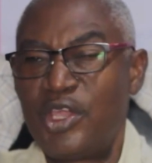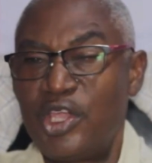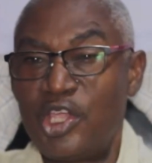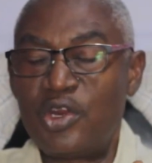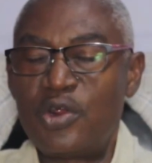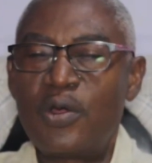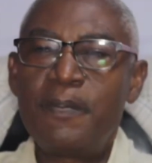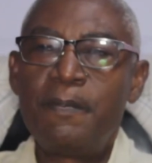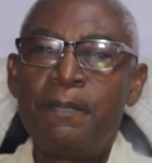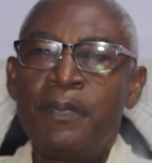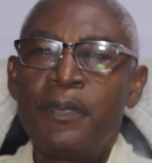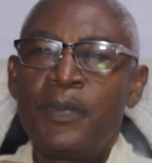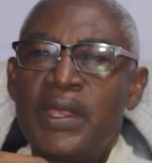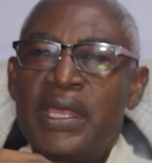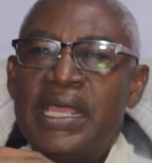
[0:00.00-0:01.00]
You know,
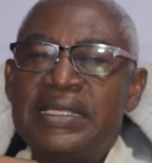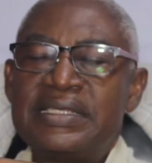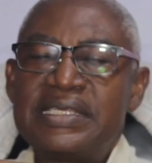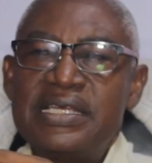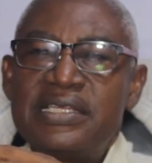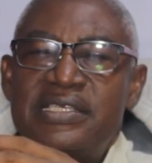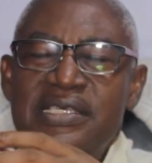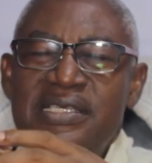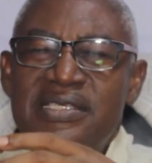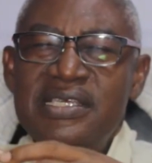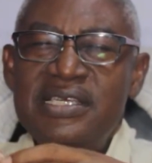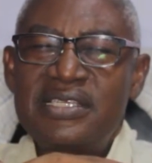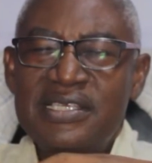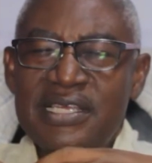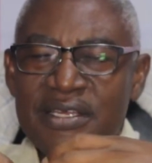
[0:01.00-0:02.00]

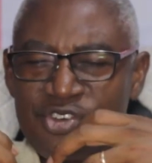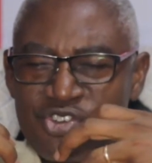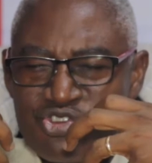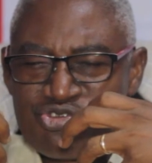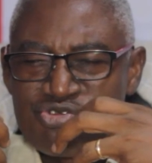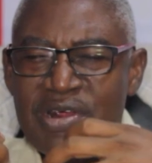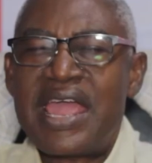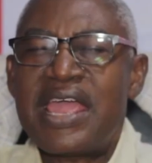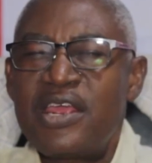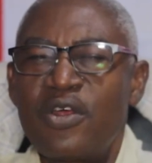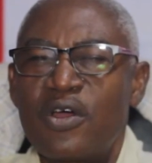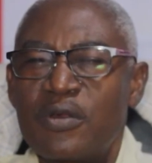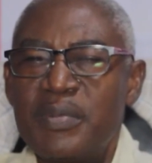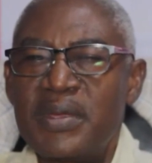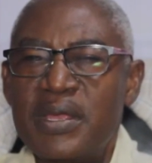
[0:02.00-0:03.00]
it's a drain
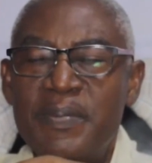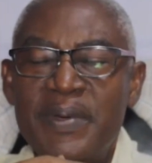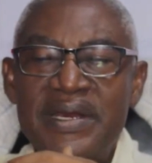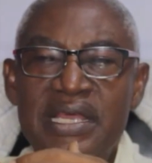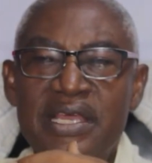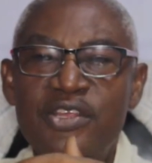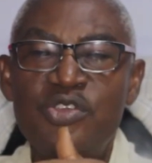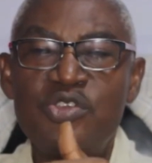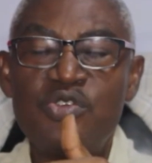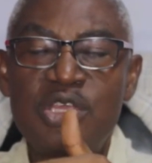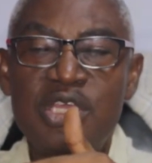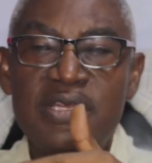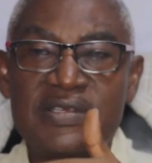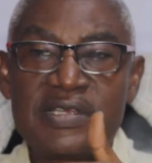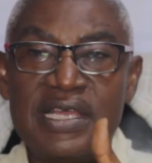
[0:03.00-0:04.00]
on me, but
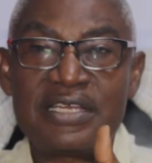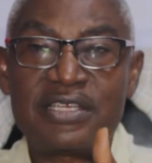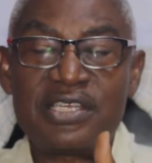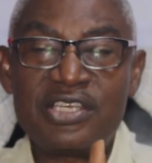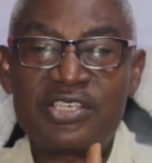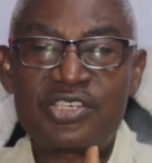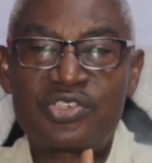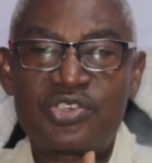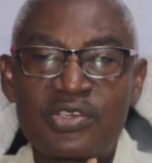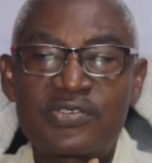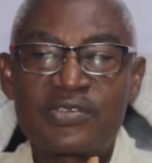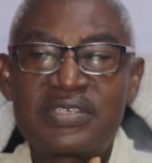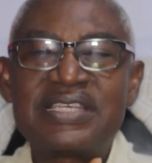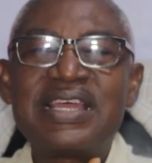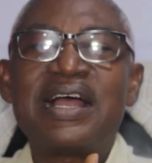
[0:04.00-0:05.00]
it's
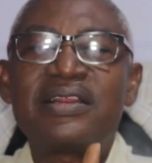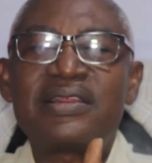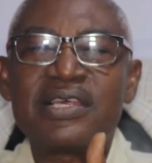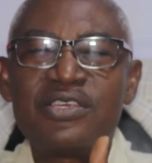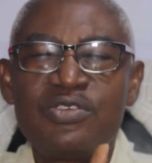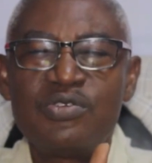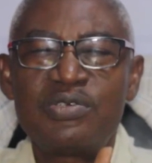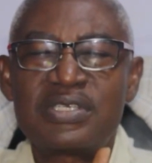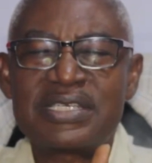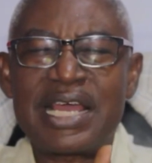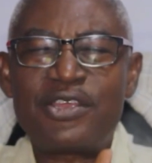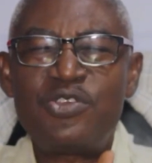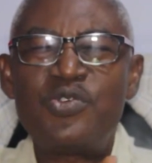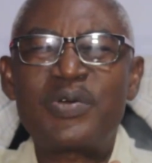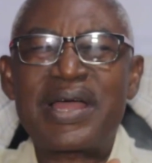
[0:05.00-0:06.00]
just to tell the youth
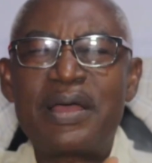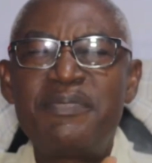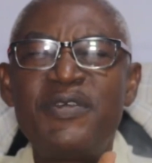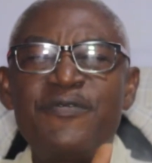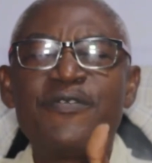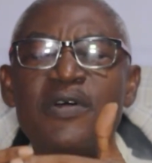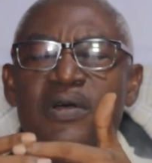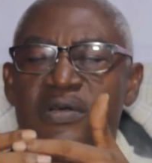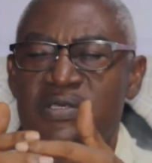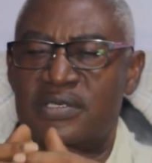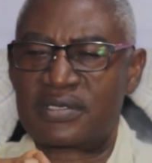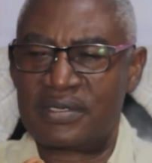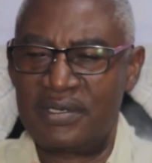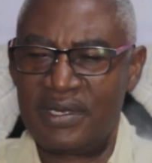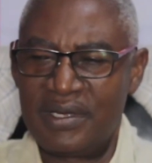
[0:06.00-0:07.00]
that you can be
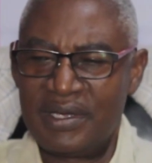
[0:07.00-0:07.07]
focused.